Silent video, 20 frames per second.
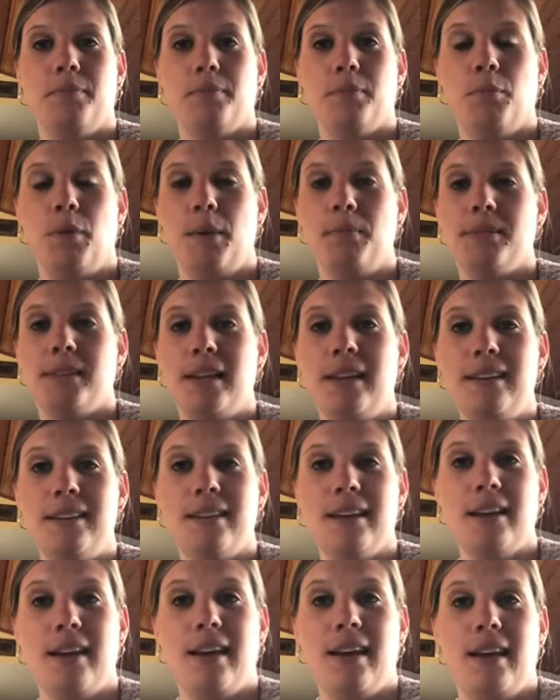website,
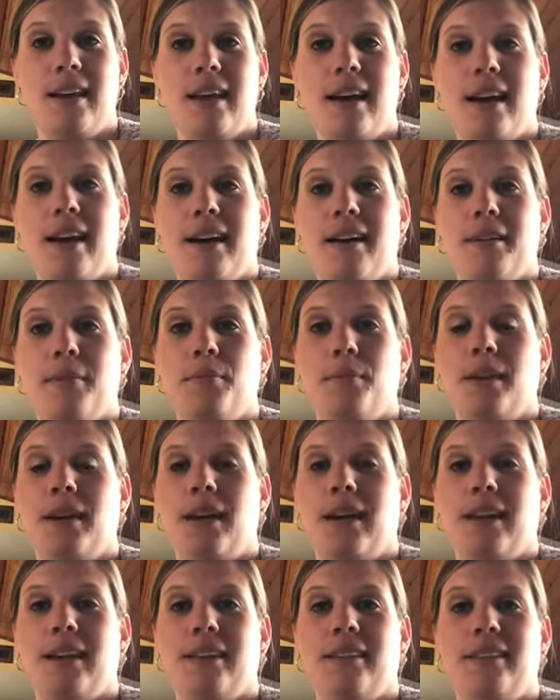
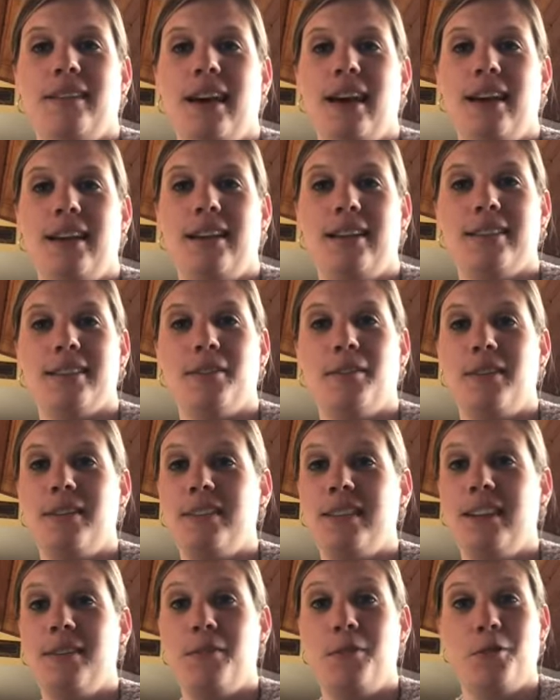and that is going
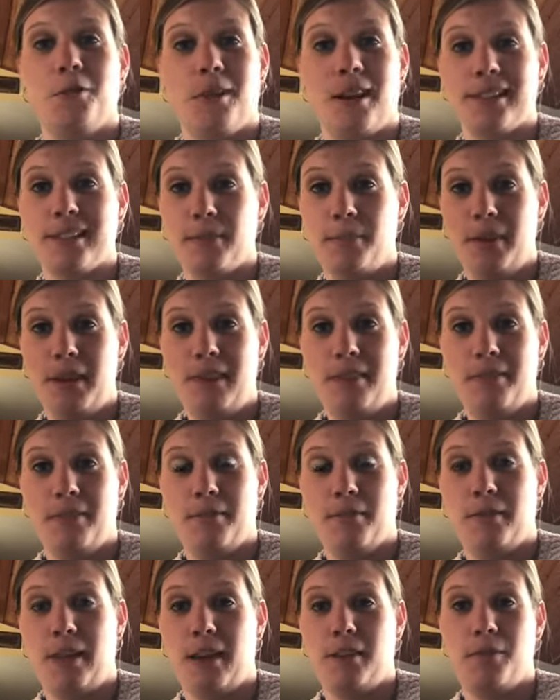to give you a recipe
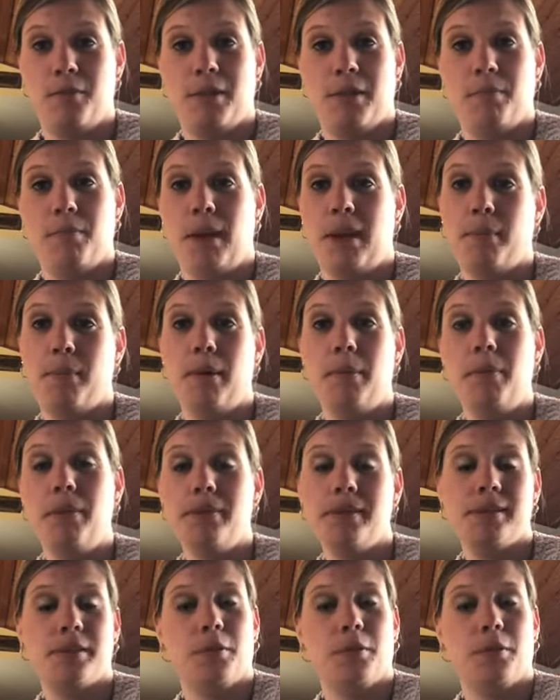that you can make bubbles.